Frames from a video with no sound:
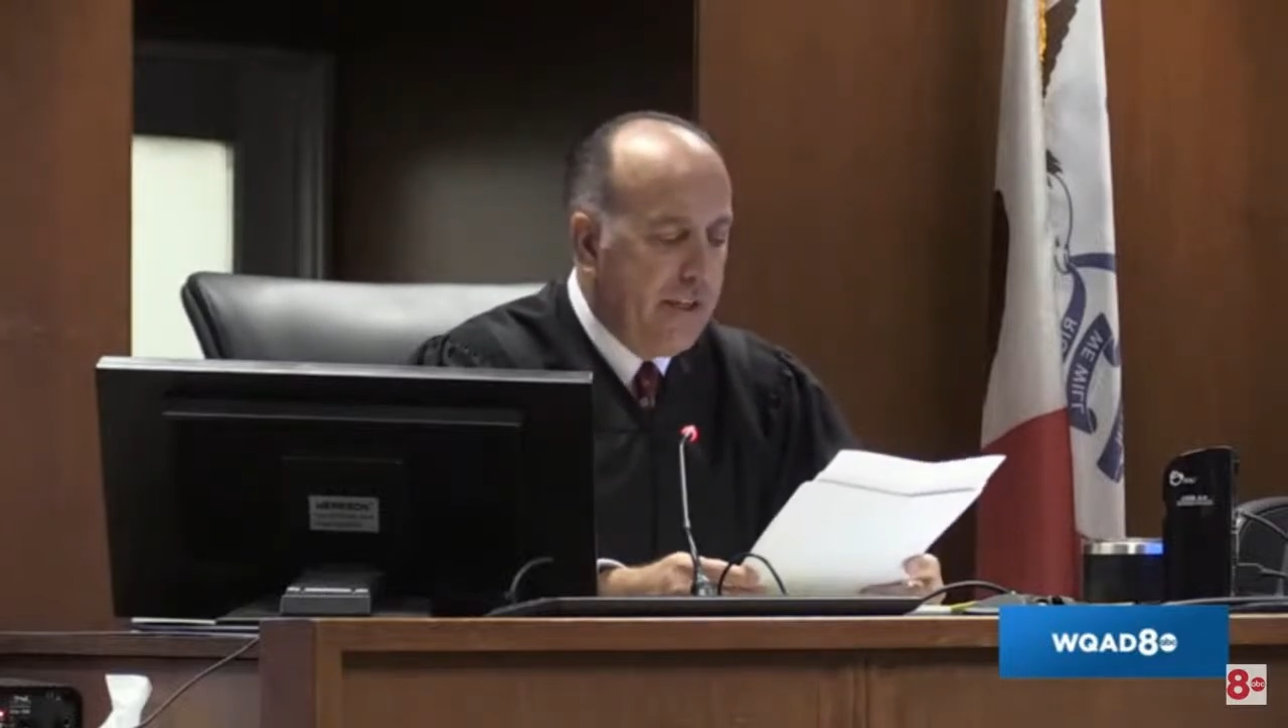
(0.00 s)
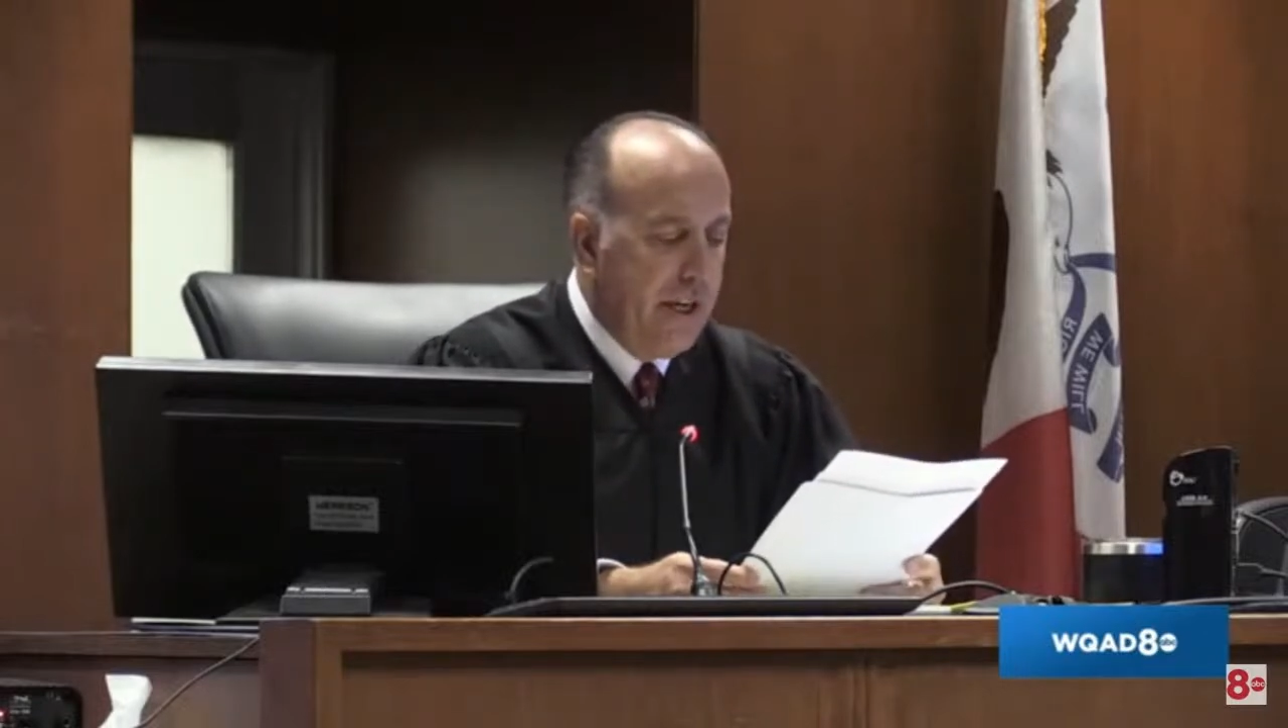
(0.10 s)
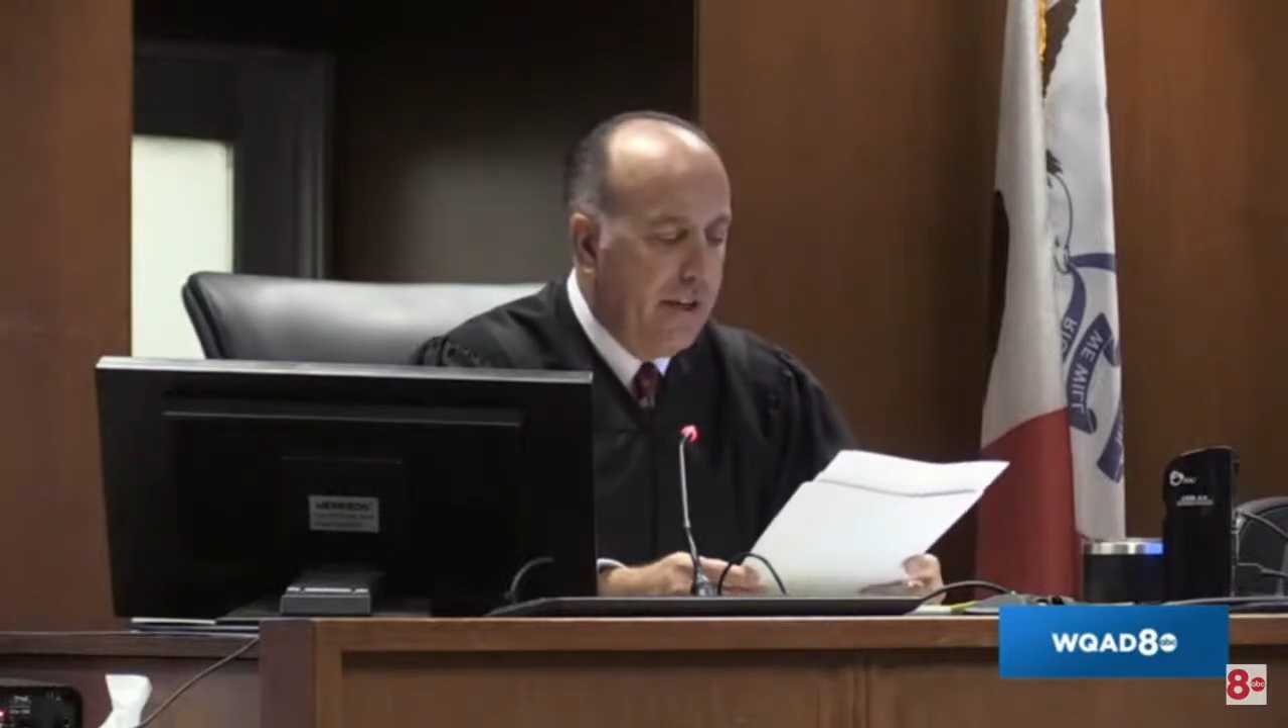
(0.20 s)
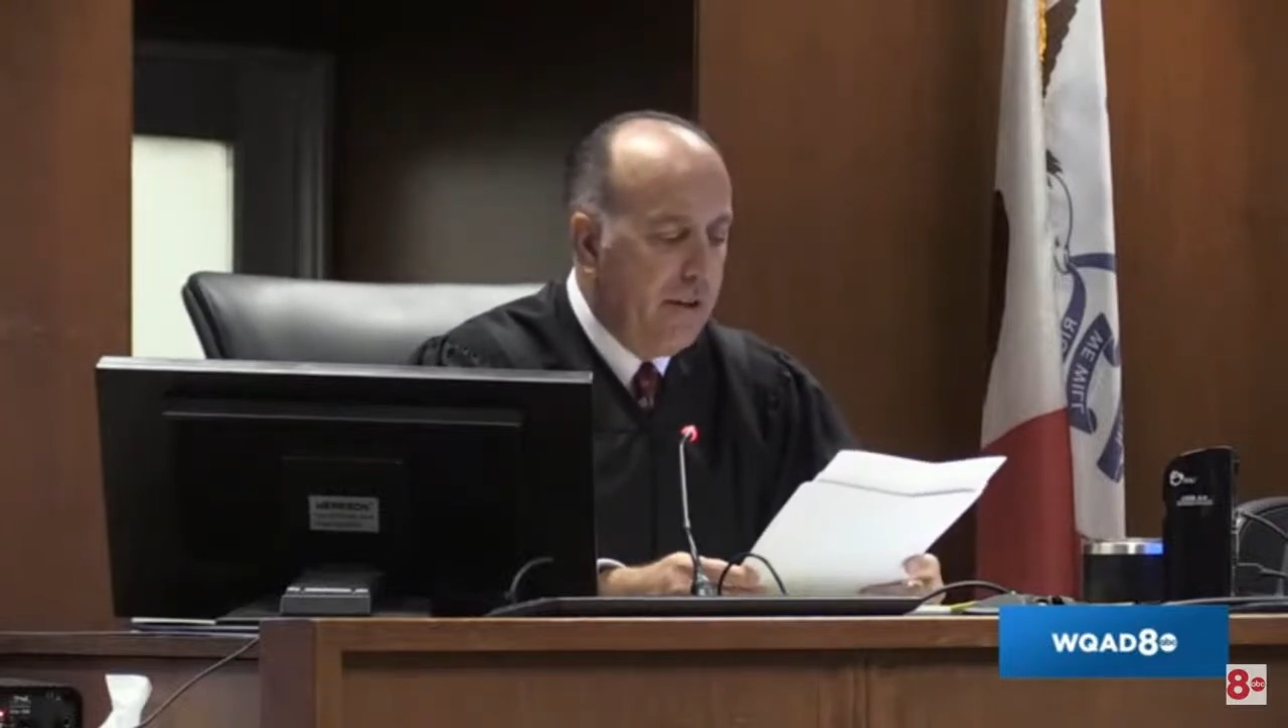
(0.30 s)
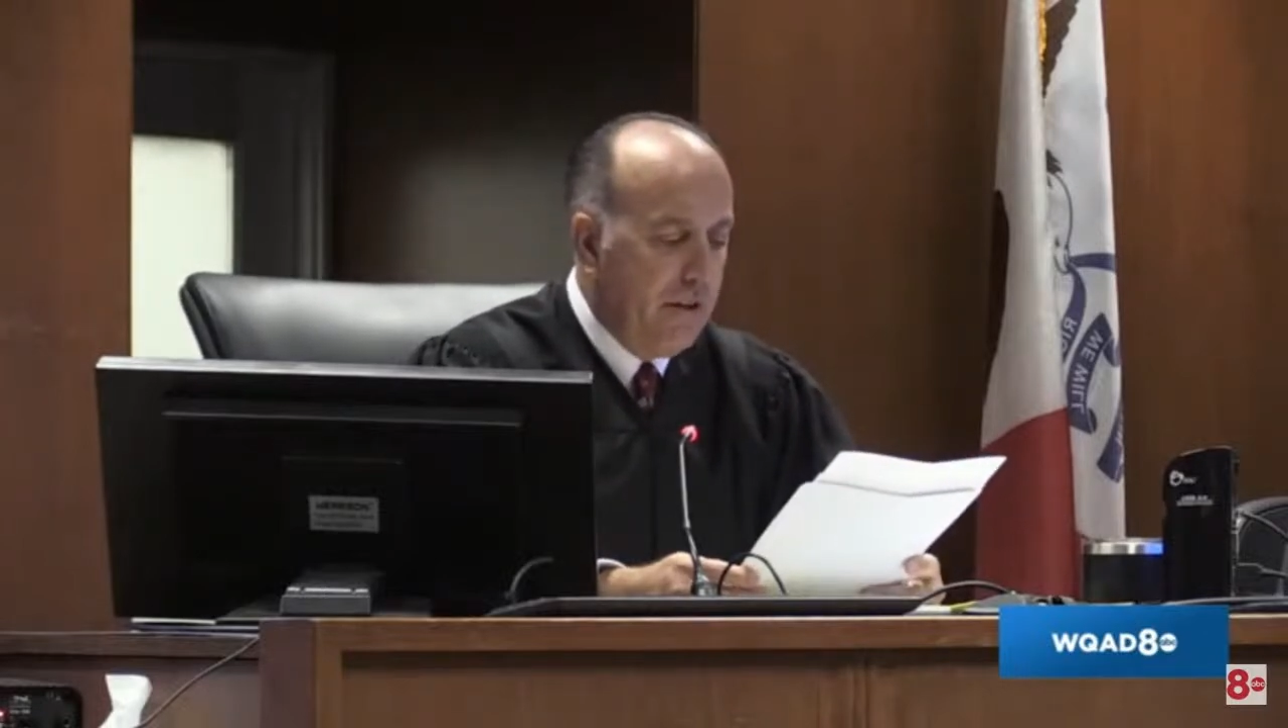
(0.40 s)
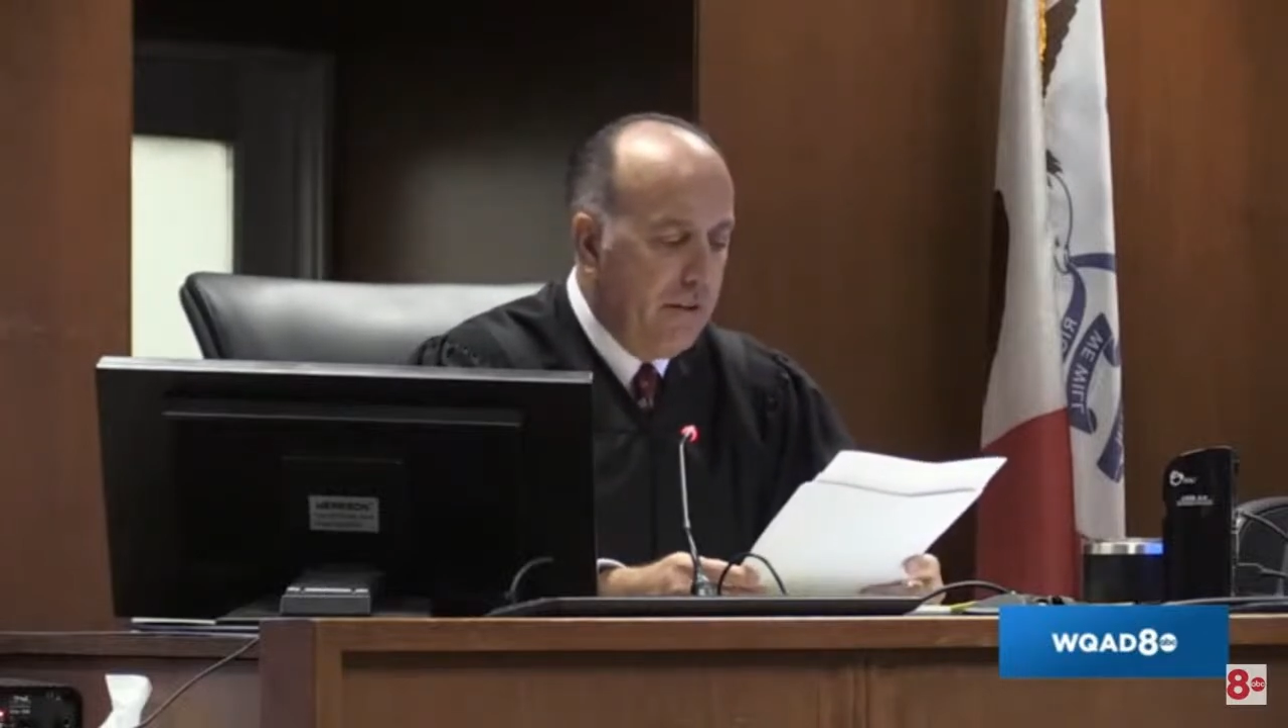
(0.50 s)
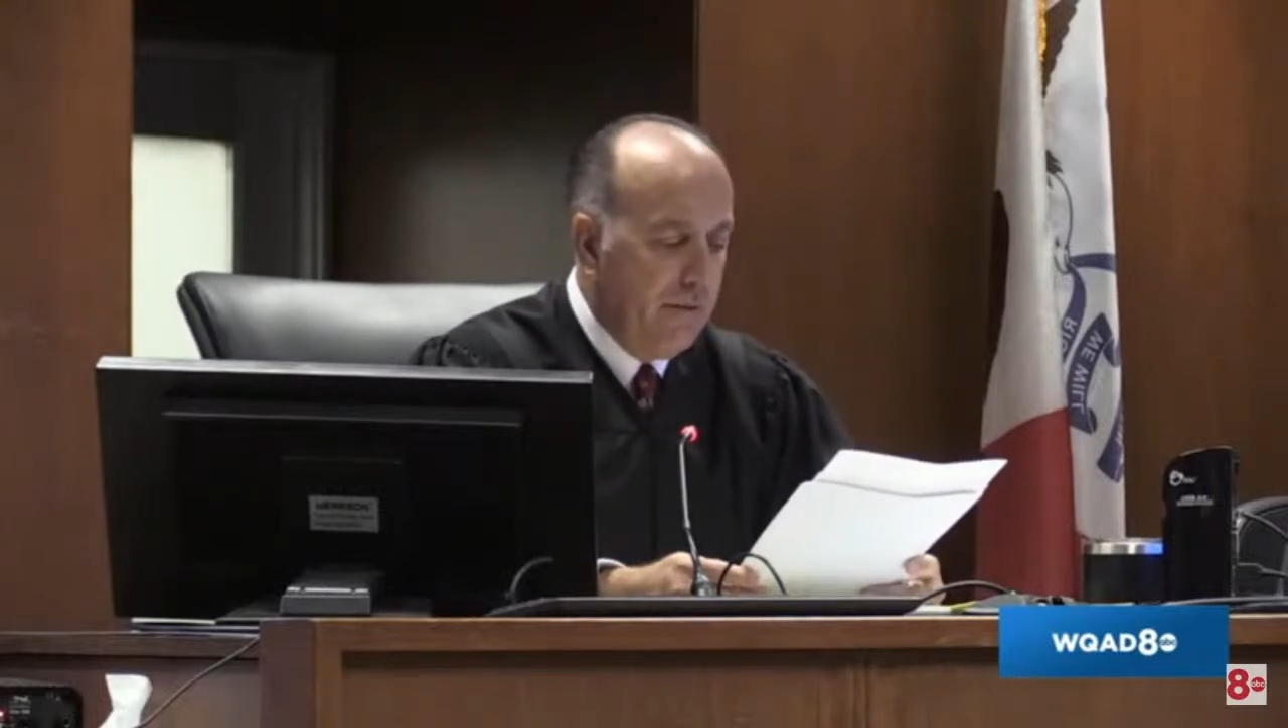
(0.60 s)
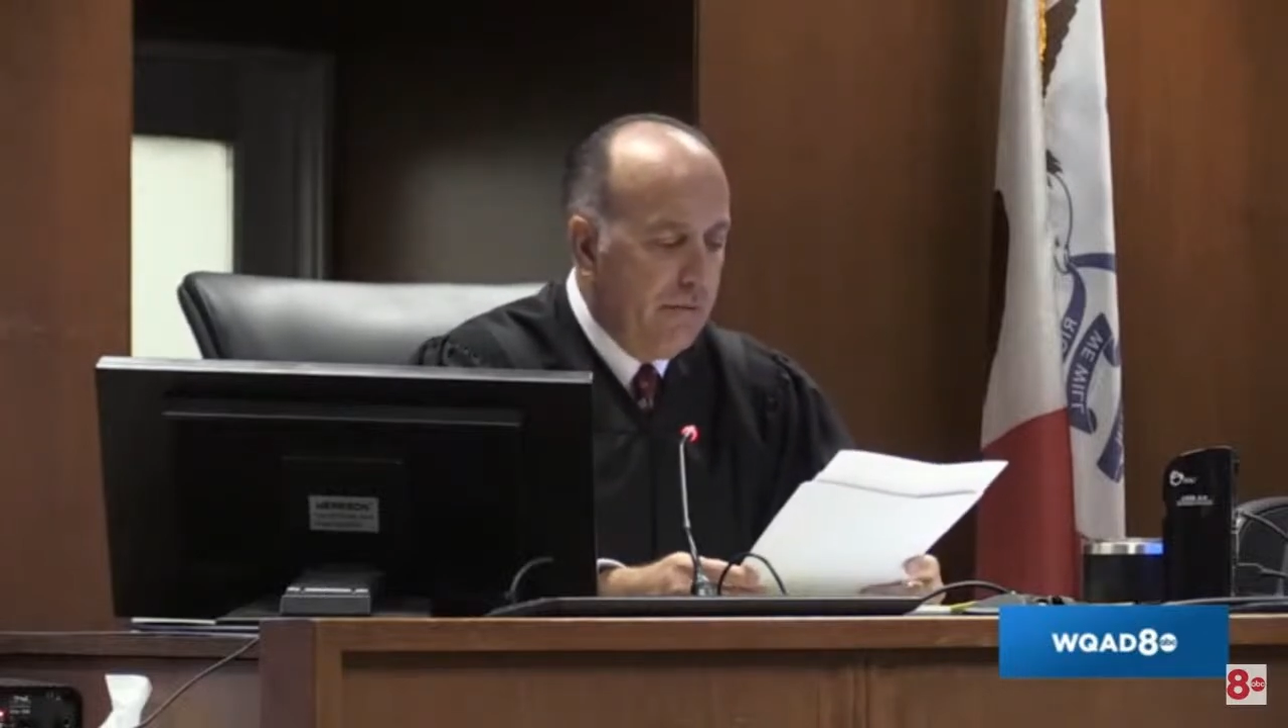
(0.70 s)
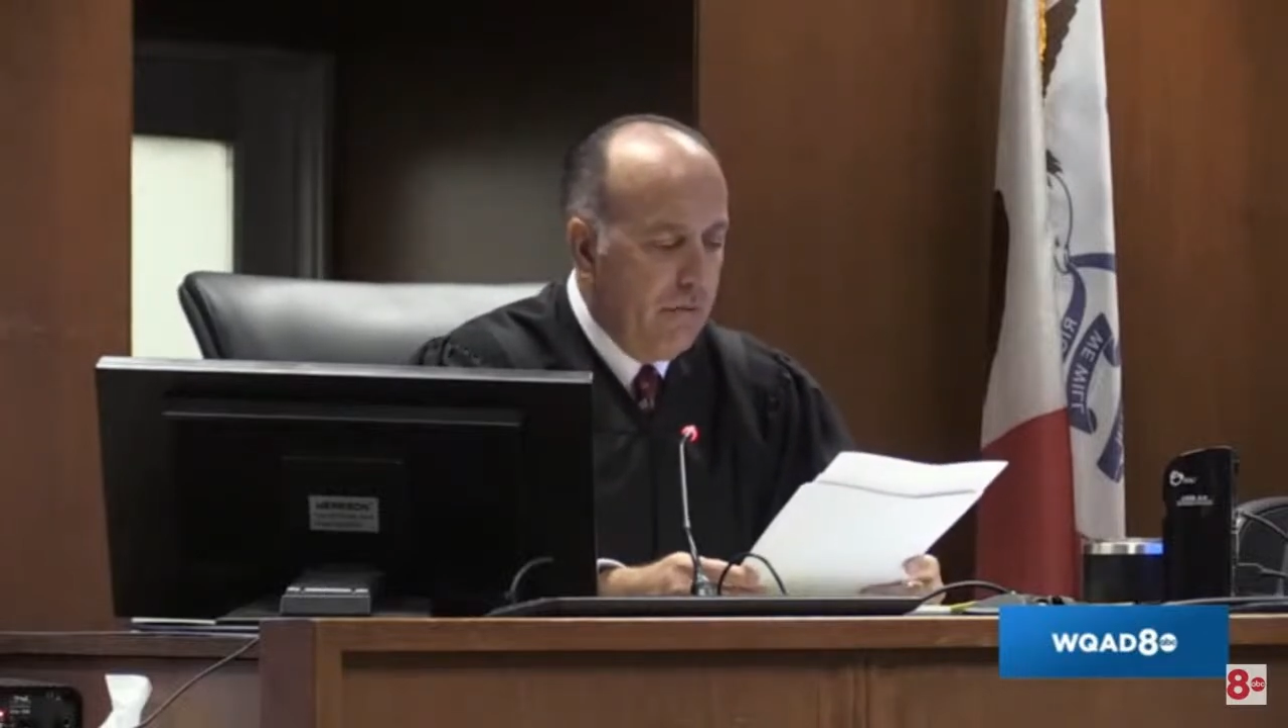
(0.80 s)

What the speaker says: 10th